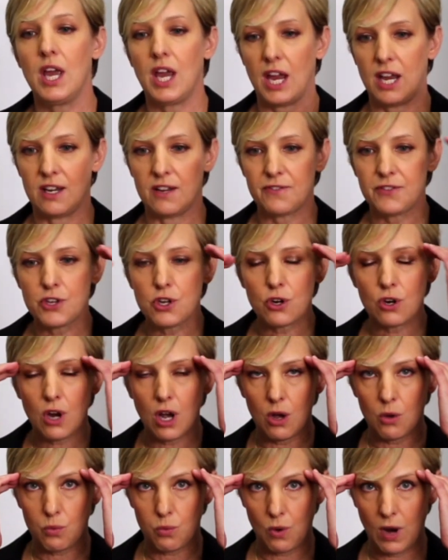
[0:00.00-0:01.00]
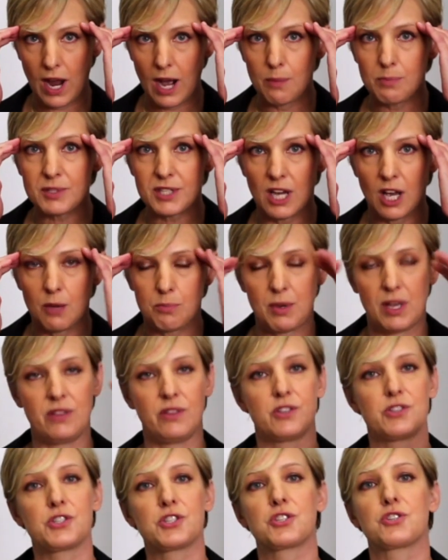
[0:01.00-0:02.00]
And if you're all wrapped up in
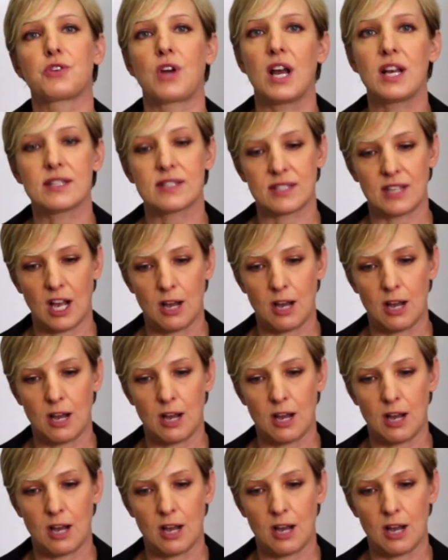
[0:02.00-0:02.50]
the stress